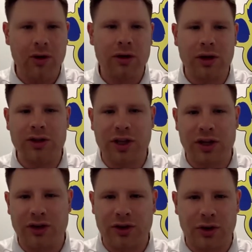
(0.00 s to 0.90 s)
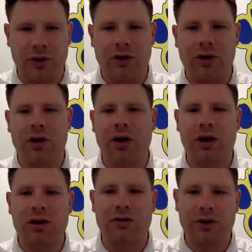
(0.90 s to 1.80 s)
they just had a turnover
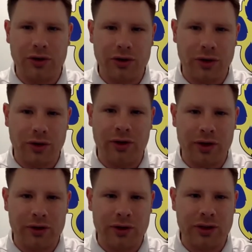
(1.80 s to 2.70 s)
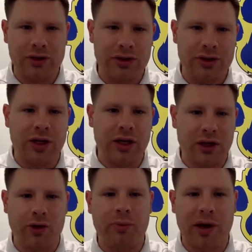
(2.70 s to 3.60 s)
of a new athletic director. So she's kind of
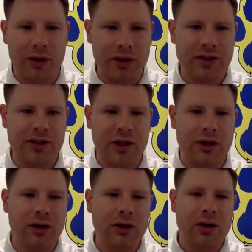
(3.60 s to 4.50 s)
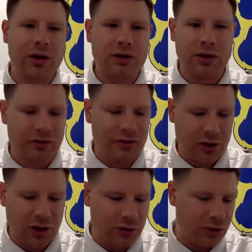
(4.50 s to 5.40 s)
getting her bearings set, trying to
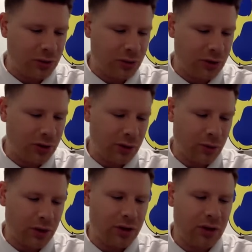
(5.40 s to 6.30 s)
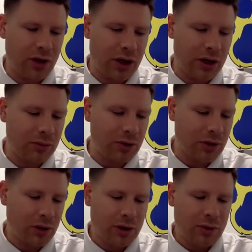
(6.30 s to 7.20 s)
figure out who to communicate with.
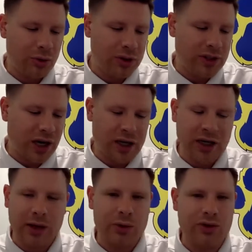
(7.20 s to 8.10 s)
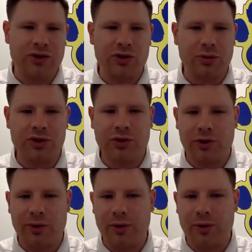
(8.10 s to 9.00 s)
Boys hockey, I would assume, is
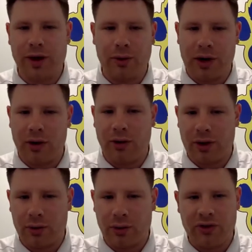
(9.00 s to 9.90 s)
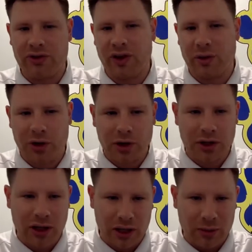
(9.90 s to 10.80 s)
going to be right around there with St. Paul
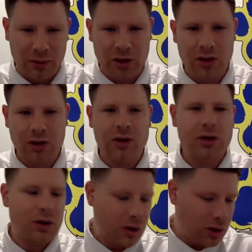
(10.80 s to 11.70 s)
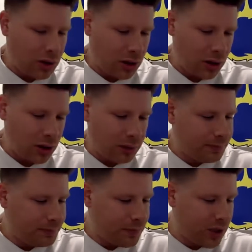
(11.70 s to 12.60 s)
Academy.
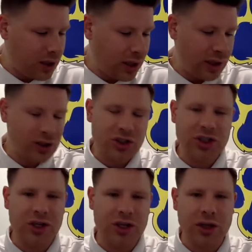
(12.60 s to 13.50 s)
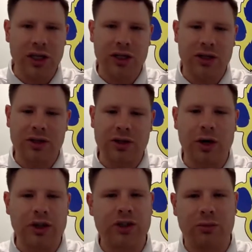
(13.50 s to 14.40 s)
And then cheerleading is the
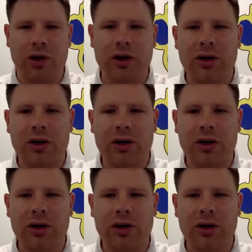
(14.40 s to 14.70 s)
question mark.